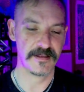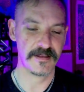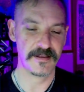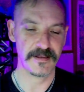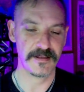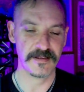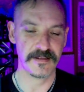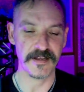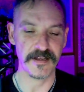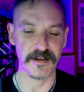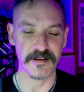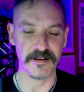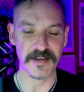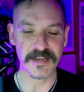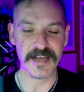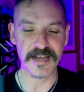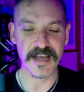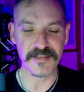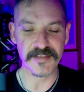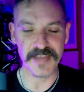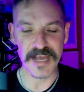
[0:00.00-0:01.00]
You know, I
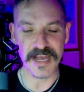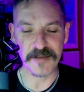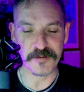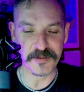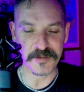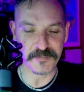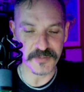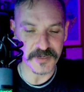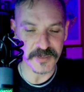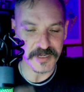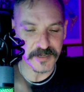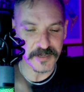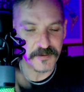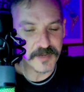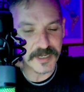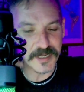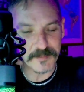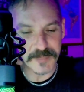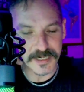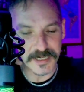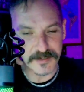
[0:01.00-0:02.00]
caught that one pretty
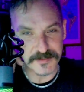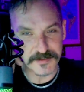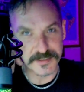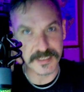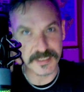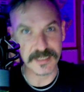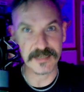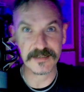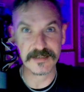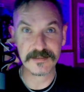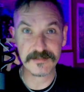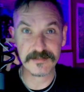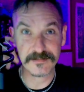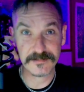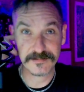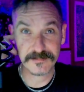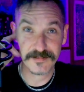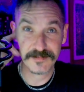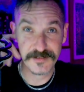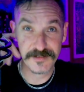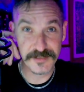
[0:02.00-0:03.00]
quick, but I was like,
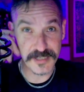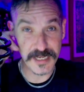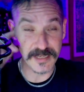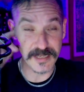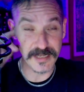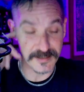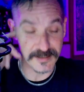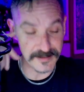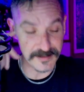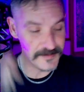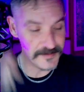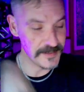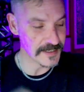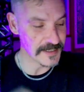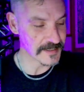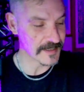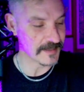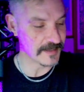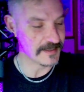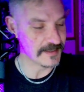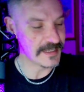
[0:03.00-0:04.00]
shit, you do
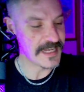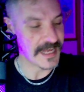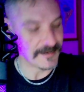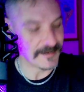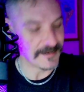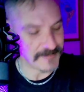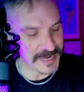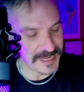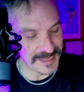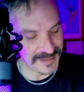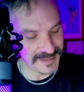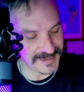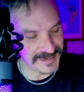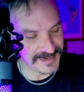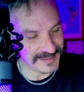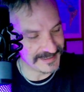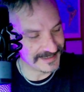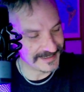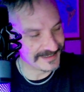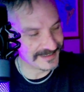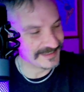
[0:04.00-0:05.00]
this a lot, man.
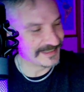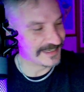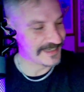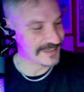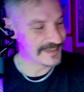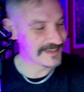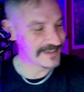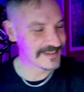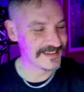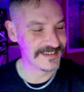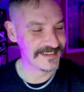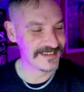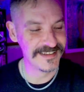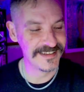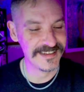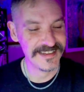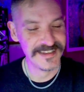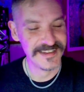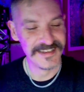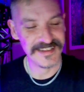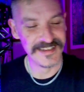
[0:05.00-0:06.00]
Like,
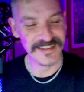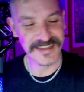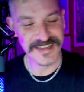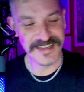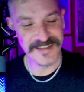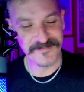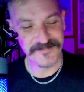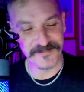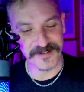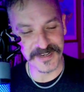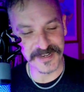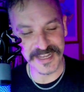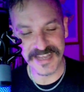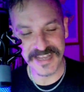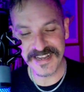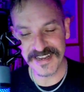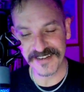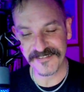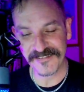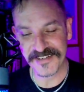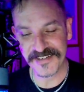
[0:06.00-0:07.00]
you keep
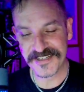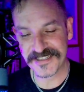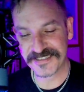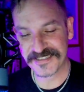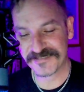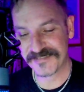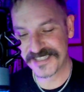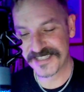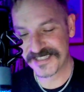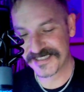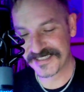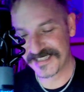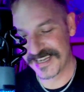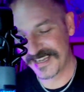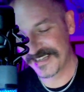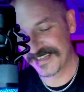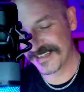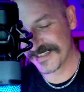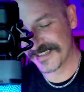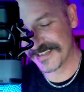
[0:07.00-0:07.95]
forgetting which hand is